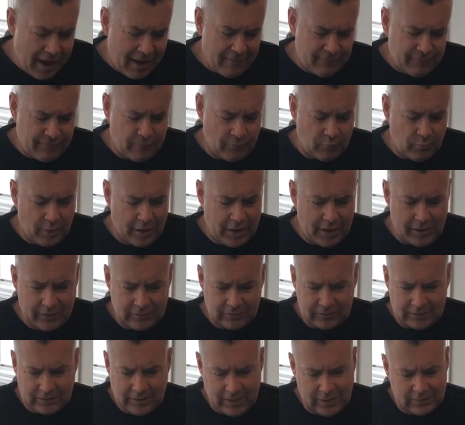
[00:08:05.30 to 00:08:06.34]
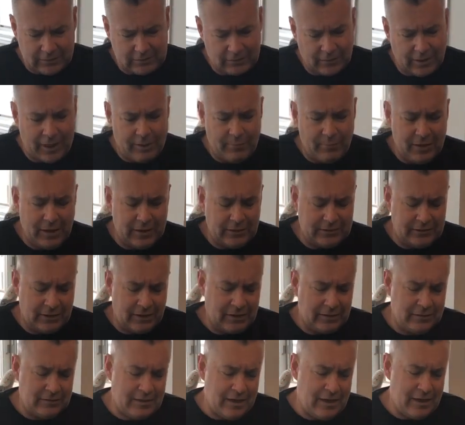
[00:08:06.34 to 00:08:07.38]
from what I understand, so that means it
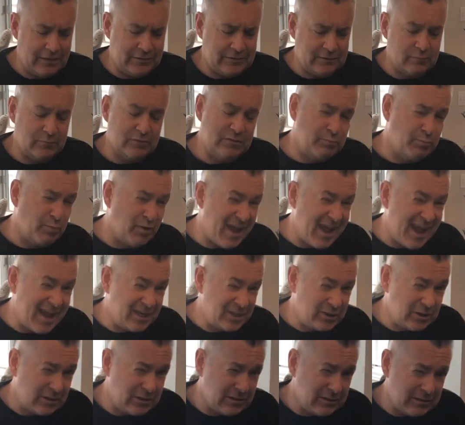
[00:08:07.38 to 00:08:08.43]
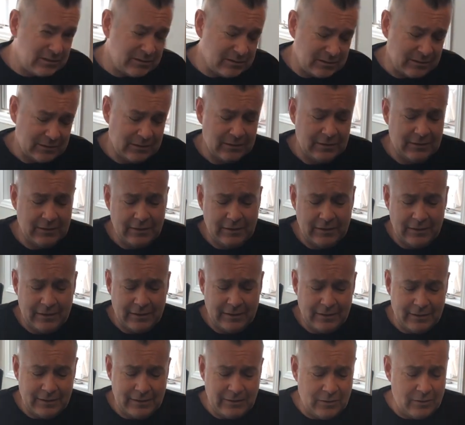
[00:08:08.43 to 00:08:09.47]
can take some splashes.
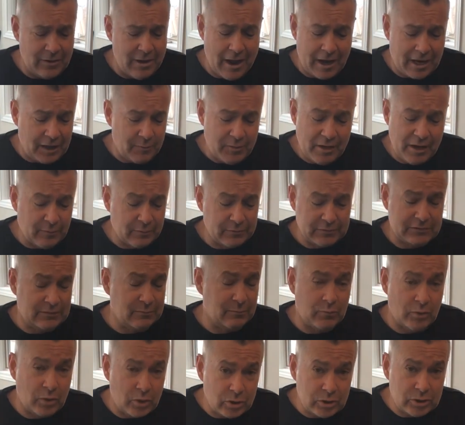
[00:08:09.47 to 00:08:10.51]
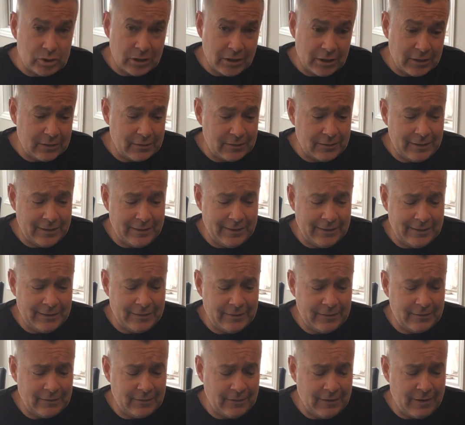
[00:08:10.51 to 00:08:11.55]
You're not gonna be able to submerge it,
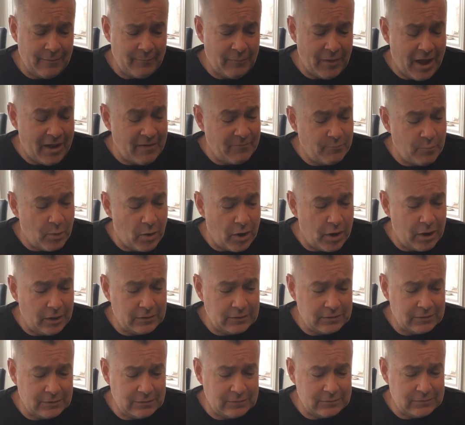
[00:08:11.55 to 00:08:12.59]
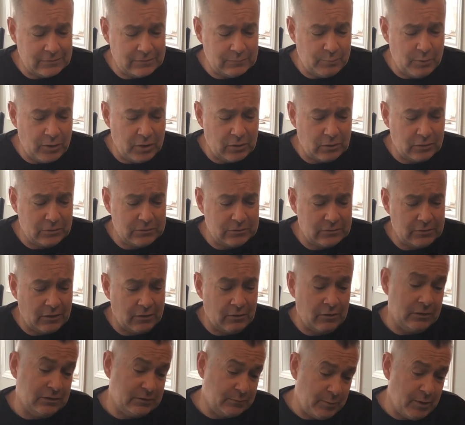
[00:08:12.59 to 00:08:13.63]
and I've bought
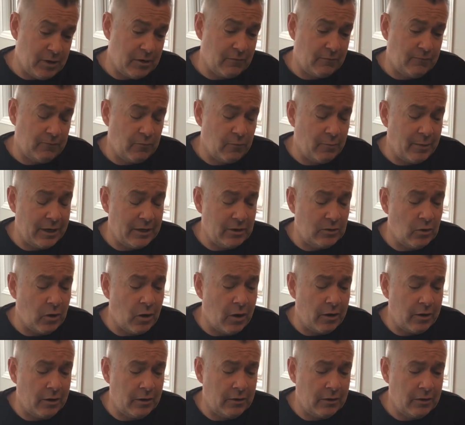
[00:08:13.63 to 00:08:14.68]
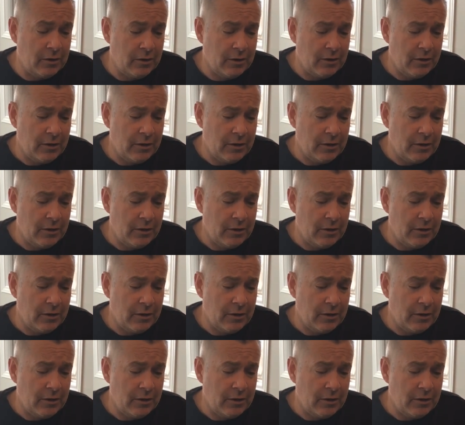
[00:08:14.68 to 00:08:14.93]
a speaker for my daughter,